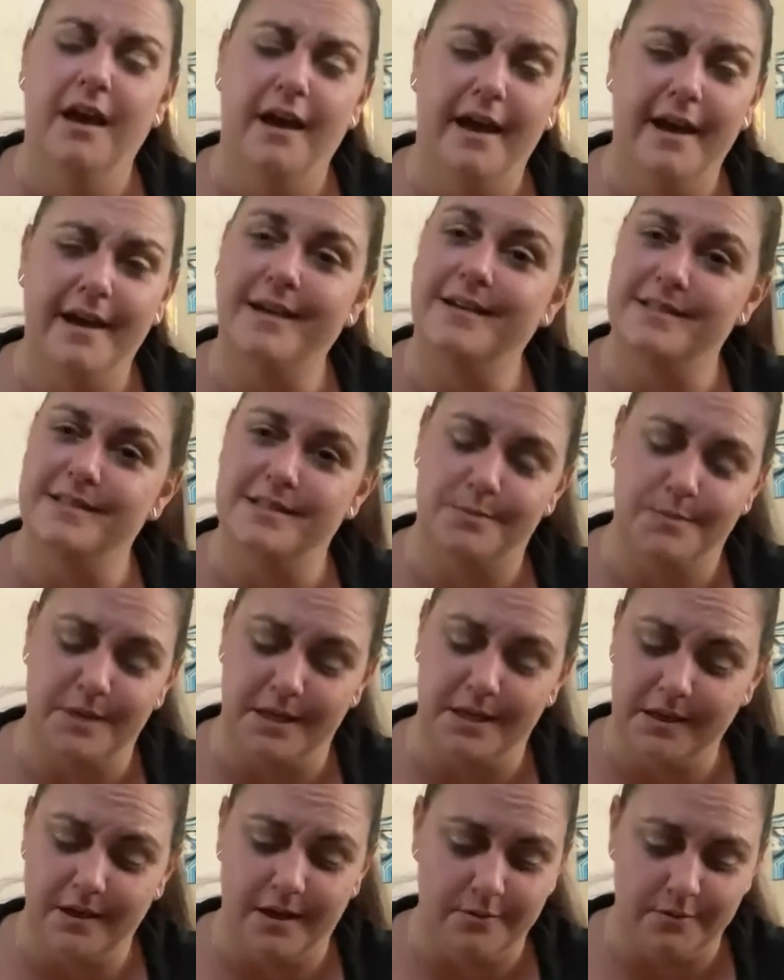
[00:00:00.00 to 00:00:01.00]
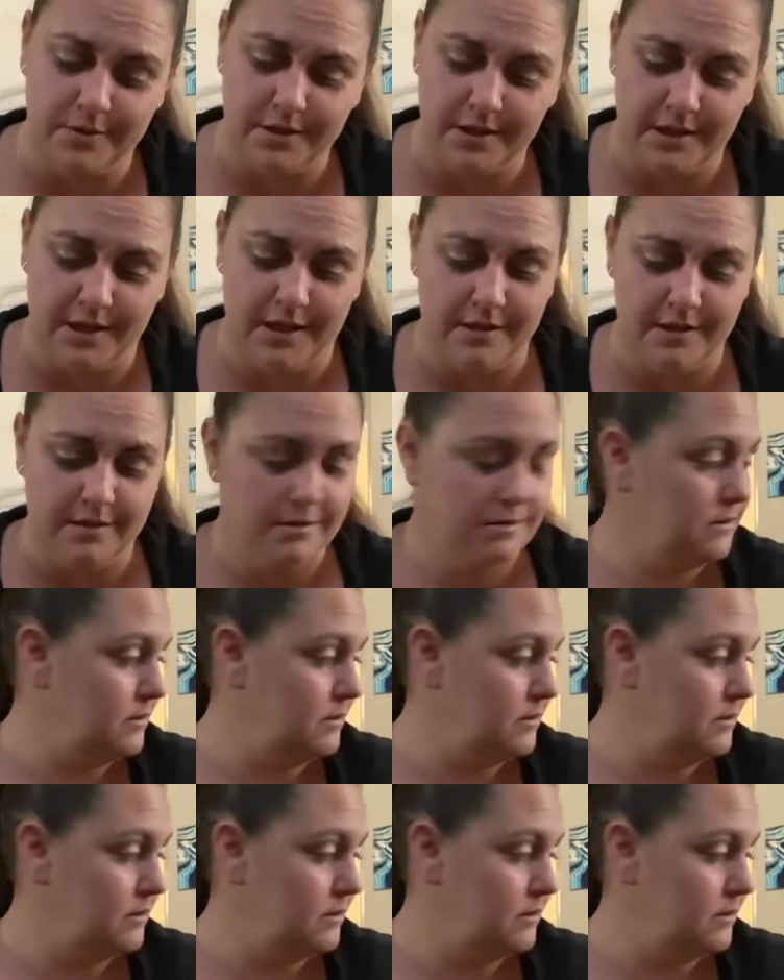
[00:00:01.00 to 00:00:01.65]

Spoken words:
I can speak, I really can.